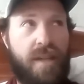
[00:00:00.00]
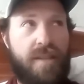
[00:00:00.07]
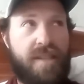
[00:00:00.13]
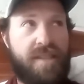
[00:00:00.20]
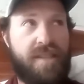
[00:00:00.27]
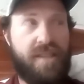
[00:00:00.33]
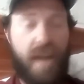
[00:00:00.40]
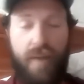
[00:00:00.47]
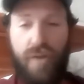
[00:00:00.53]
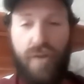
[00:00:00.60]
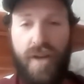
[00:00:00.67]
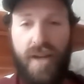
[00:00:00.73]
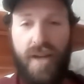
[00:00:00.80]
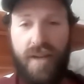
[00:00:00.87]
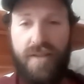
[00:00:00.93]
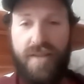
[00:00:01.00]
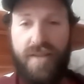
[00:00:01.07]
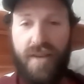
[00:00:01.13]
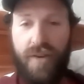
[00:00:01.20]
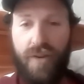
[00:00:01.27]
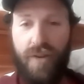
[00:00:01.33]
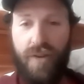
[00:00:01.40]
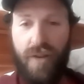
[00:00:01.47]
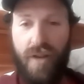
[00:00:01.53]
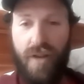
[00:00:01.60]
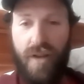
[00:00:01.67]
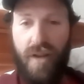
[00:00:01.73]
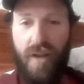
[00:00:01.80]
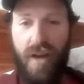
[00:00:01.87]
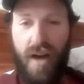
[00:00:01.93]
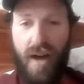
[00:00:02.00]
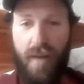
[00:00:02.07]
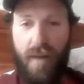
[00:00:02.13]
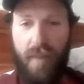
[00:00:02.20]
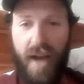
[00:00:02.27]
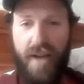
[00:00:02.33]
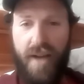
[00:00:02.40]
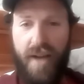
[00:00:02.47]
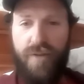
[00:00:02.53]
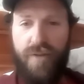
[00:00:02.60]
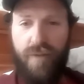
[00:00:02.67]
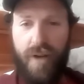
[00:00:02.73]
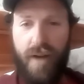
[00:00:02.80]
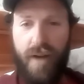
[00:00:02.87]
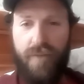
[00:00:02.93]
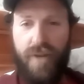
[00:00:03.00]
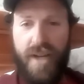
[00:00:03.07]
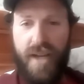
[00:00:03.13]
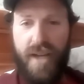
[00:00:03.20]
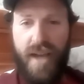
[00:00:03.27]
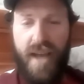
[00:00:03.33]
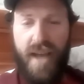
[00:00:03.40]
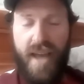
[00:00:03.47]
discover it until um, I entered recovery,